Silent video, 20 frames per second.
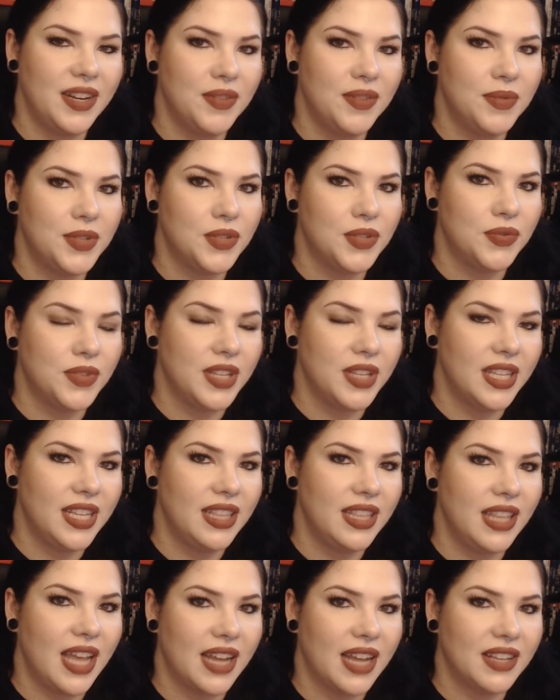It was really
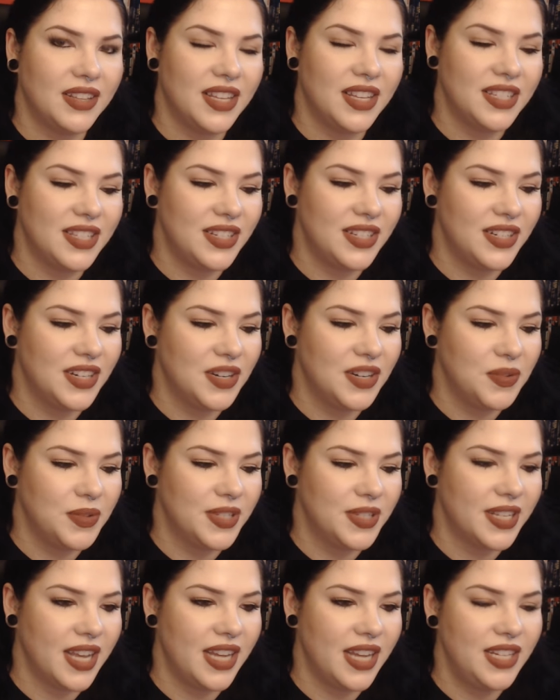lackluster. It
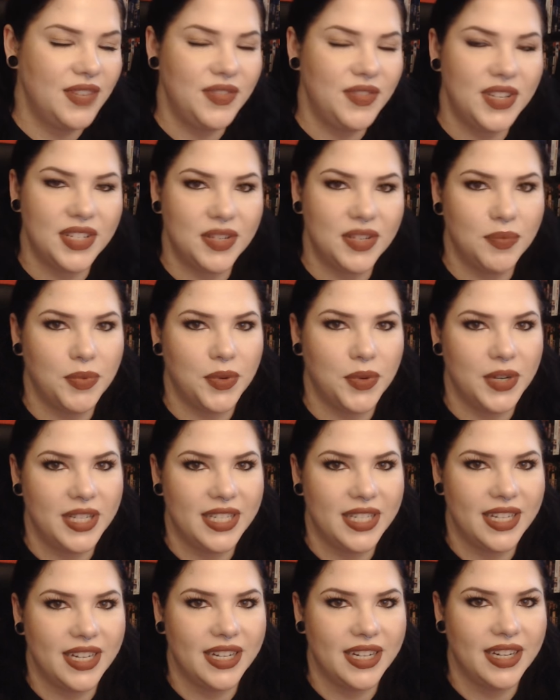was kind of
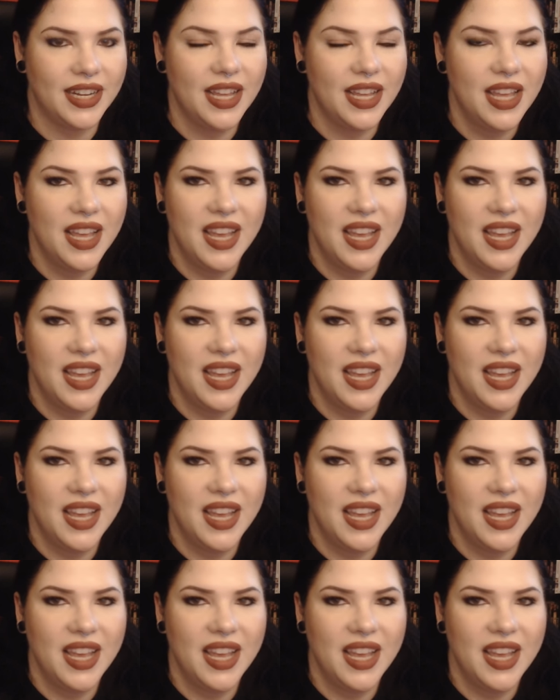disappointing.